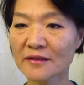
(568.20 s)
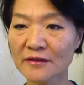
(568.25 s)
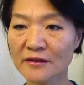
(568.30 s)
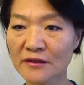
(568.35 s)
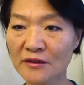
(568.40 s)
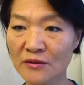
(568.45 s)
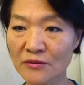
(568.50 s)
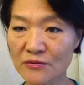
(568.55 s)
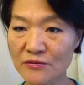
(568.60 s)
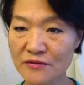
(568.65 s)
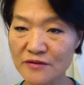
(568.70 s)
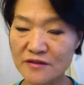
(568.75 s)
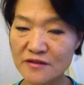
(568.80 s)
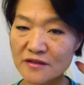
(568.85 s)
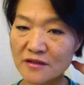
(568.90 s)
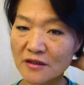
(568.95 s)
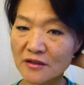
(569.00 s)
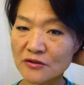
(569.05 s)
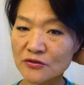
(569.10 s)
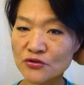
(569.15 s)

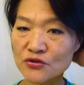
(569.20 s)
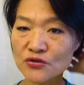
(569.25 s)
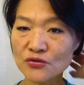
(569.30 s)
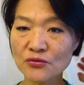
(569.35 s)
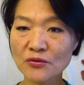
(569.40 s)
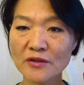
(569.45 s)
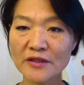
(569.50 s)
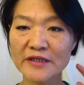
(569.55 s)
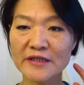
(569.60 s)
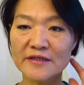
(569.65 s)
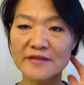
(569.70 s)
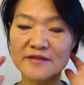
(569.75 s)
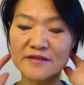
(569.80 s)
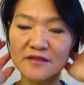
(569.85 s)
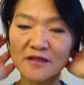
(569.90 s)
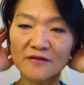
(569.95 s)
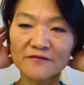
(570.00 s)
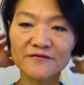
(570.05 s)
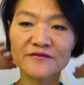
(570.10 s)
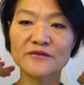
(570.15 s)
those drawing
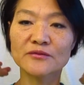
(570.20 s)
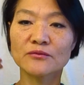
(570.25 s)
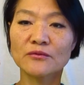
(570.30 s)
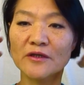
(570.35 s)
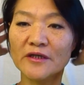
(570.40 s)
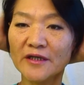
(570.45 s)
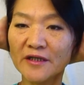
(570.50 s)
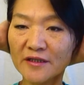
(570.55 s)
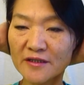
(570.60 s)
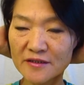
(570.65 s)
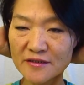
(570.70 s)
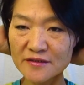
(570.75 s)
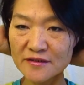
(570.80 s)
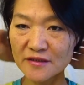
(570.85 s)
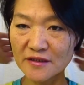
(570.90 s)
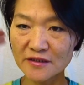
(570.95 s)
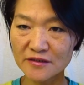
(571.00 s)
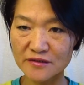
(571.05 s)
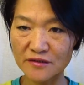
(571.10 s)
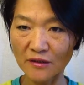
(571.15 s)
softwares,
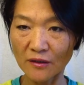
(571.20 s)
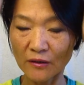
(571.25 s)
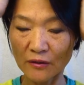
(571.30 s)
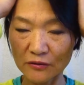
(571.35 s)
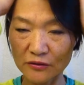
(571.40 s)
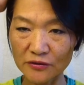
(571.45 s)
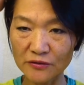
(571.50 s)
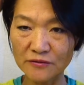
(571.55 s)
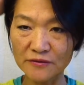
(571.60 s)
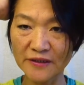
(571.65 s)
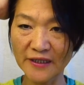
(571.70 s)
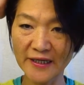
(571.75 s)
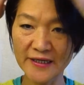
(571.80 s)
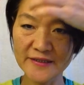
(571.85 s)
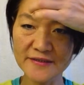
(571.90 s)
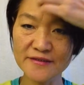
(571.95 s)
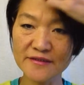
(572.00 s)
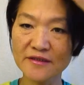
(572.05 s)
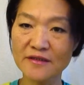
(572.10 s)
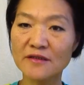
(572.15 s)
it's
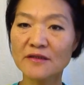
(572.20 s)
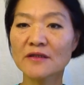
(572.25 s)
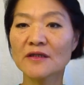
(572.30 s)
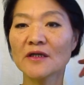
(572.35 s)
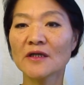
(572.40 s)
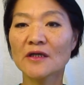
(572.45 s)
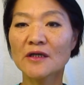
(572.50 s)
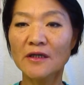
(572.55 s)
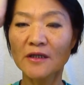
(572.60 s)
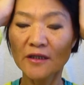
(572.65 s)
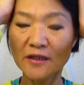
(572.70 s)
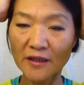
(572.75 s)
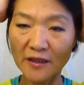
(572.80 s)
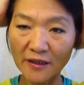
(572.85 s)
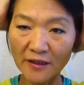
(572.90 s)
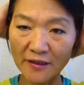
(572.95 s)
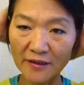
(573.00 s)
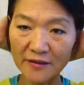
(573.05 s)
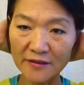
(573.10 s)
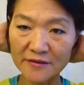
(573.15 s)
Autodesk
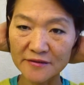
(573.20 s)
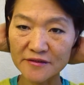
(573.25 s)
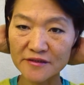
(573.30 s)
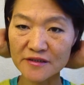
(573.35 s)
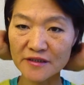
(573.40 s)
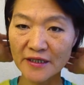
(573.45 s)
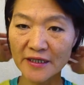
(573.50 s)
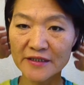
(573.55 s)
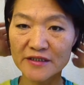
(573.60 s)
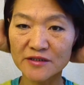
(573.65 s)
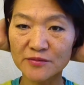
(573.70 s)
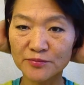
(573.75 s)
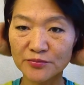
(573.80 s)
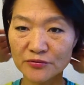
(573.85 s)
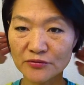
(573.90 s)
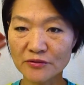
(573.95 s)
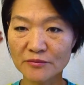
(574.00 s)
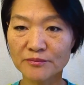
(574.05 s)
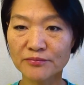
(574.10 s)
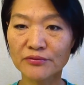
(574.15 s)
uh,
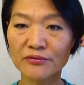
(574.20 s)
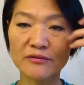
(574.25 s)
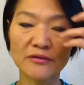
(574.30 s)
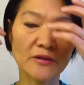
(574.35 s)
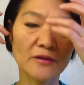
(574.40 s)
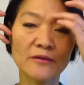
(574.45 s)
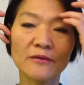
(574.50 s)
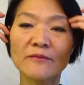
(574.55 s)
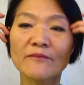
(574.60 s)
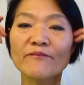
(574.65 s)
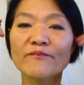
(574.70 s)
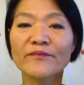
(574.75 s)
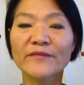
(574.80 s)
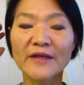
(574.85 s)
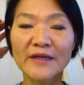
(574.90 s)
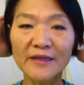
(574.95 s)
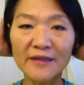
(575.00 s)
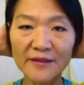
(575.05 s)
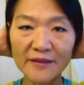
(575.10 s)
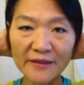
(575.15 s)
Sketchbook Pro.
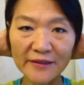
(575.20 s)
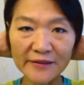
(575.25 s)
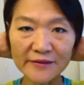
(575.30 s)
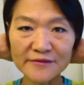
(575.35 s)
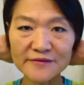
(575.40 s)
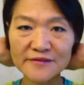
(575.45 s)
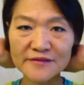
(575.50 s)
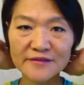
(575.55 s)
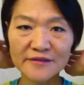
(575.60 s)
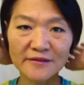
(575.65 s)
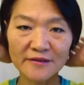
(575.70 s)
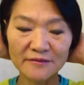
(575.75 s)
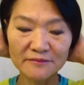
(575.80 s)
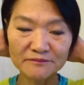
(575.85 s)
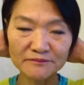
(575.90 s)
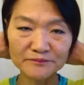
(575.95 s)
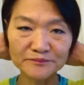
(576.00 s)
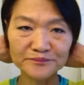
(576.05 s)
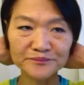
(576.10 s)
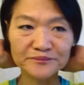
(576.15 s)
It's
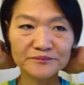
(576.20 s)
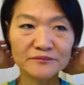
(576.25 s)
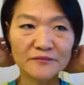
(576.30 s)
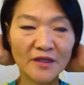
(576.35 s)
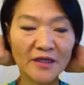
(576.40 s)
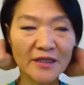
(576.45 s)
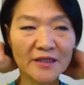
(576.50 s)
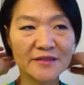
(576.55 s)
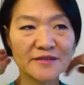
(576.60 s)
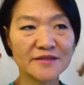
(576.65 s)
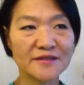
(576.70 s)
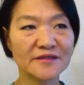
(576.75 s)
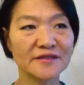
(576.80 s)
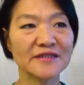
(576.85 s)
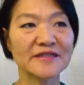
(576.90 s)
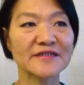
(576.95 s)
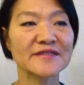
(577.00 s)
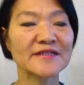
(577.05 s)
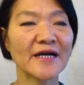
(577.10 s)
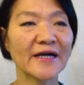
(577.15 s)
um, it's
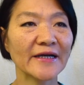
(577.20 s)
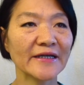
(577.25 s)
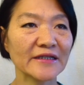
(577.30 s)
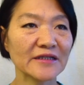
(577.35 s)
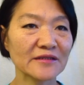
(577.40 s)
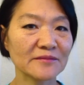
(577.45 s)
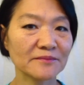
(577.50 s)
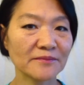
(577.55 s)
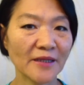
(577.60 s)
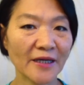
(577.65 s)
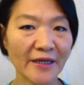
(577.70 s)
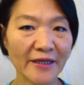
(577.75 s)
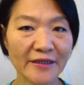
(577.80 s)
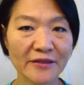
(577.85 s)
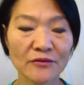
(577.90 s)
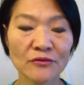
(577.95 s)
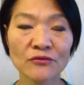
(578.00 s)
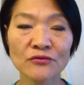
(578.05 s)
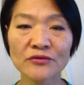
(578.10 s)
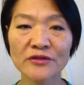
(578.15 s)
designed by
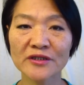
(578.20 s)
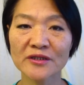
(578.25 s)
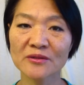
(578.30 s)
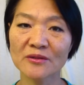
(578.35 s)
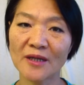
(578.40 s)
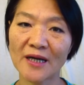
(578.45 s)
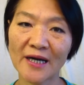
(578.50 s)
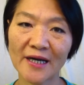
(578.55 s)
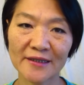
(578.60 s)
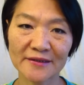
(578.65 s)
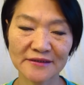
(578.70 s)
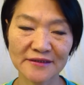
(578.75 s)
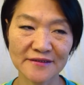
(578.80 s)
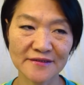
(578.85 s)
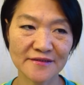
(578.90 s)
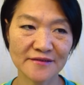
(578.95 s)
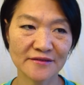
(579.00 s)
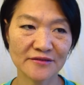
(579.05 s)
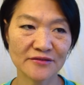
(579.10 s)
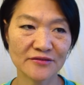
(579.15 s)
real
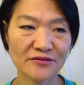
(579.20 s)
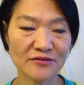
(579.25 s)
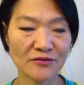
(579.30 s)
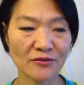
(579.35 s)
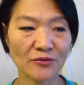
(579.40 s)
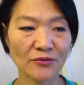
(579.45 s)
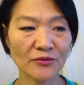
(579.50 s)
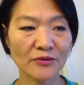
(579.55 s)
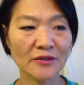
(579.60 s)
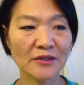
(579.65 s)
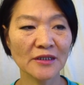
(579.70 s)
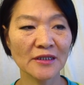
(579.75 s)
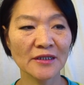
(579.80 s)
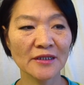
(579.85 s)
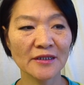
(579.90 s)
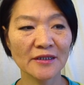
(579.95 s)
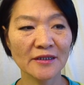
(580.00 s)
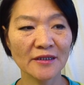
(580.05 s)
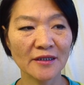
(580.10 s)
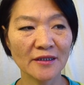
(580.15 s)
artists, so
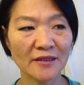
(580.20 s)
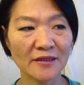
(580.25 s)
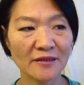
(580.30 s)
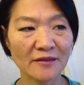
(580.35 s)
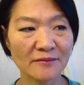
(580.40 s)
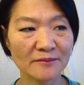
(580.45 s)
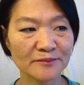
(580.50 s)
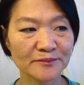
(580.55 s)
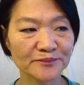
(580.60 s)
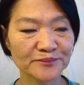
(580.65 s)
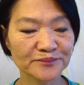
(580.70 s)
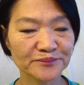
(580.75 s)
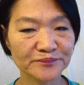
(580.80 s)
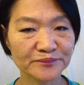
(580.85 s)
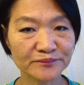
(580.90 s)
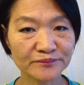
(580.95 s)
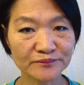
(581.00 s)
um,